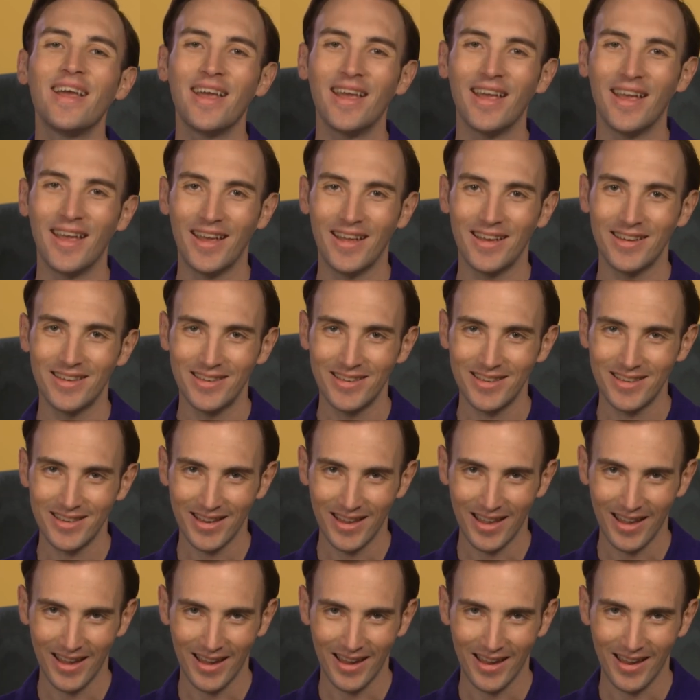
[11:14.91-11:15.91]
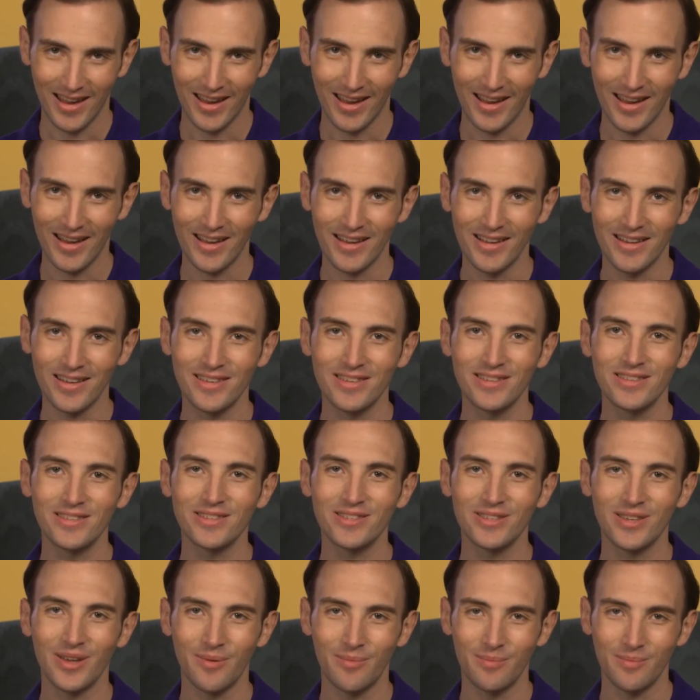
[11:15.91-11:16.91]
It takes
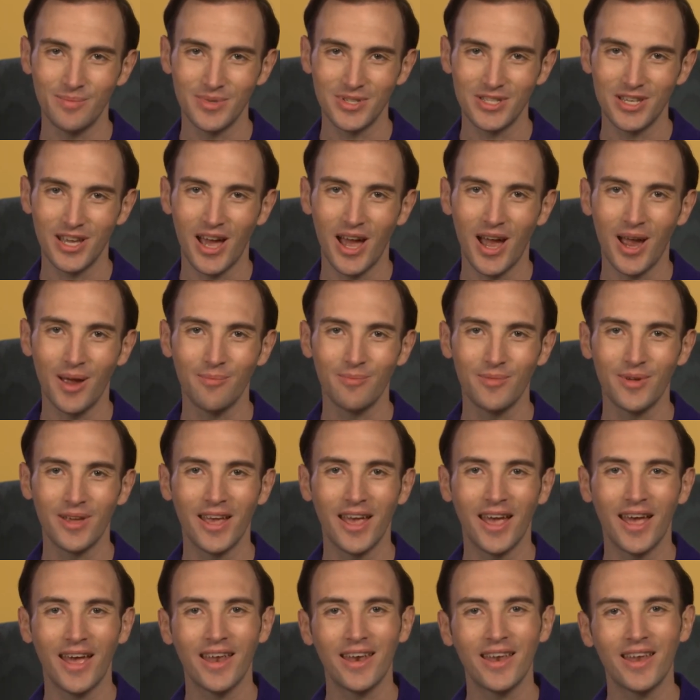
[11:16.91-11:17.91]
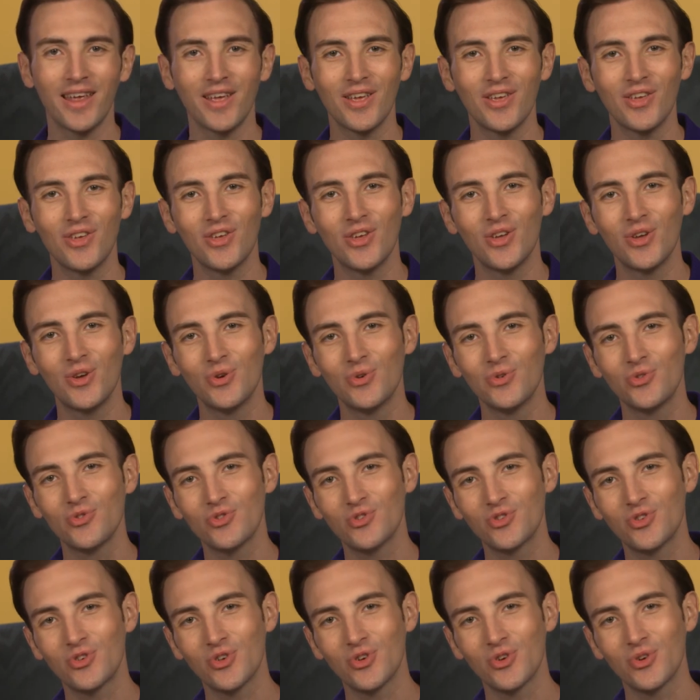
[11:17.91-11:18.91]
some time getting
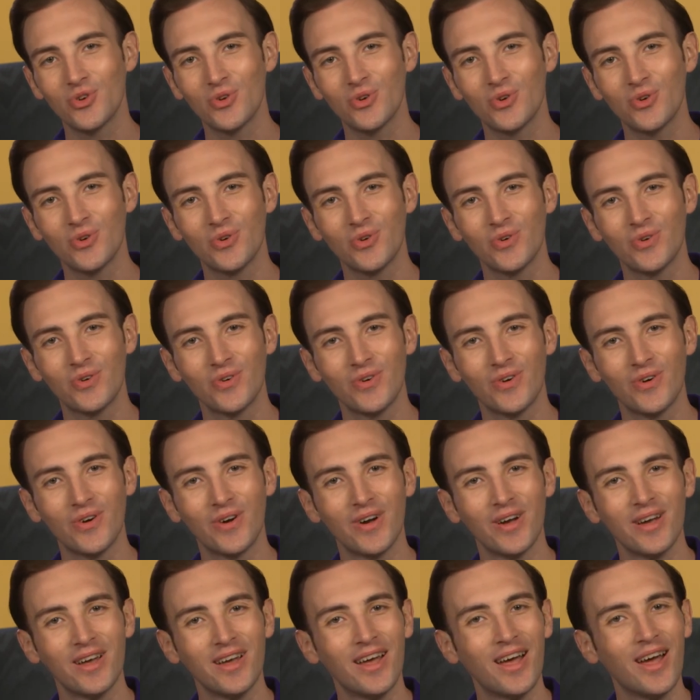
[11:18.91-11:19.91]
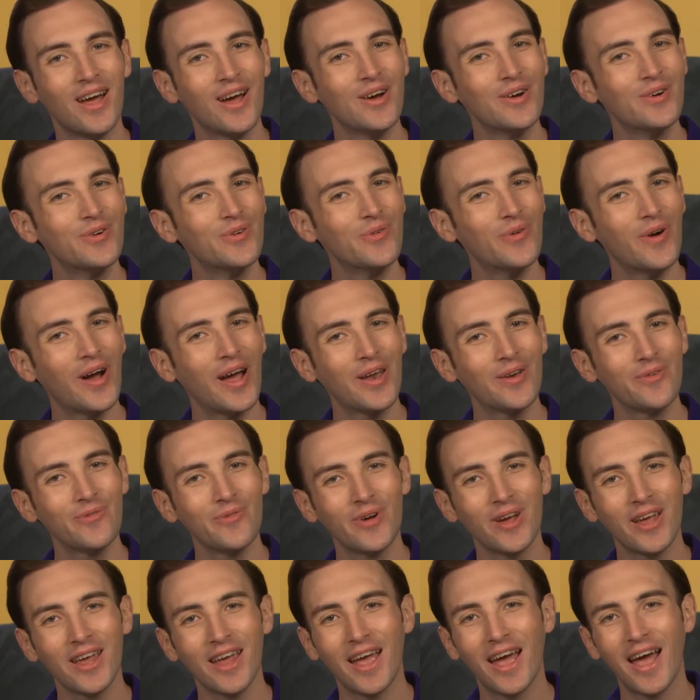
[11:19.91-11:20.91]
used to when
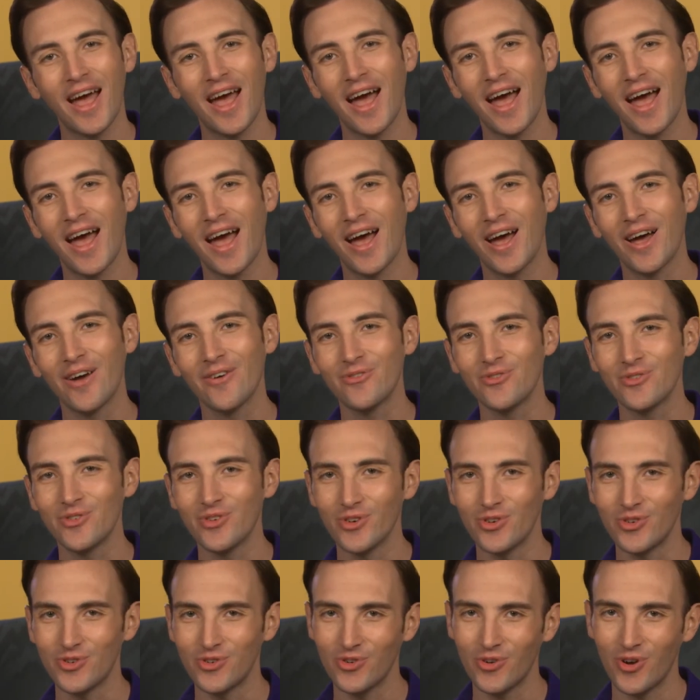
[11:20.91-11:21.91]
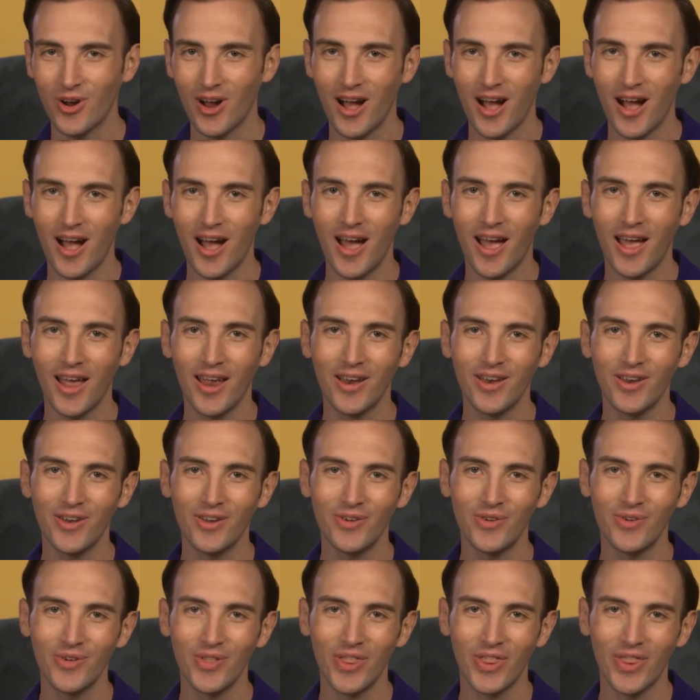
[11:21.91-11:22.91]
we have to try
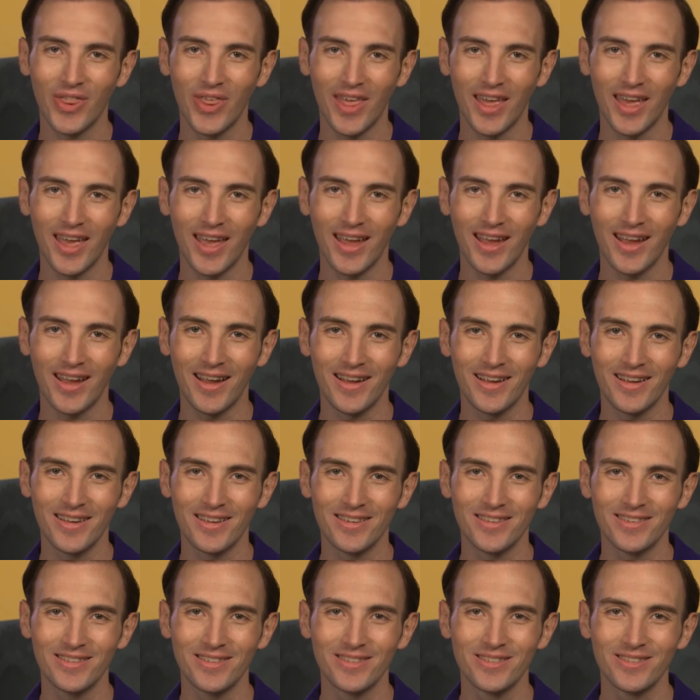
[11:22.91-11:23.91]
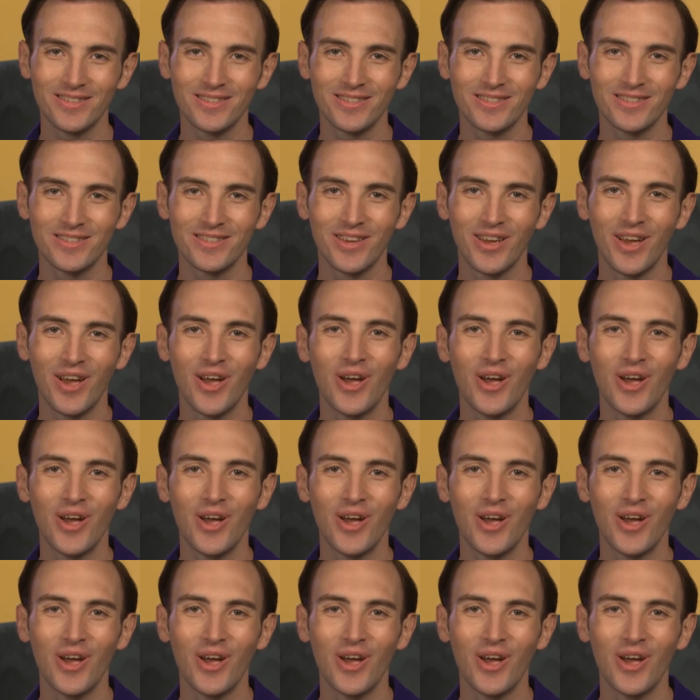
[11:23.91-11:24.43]
new things.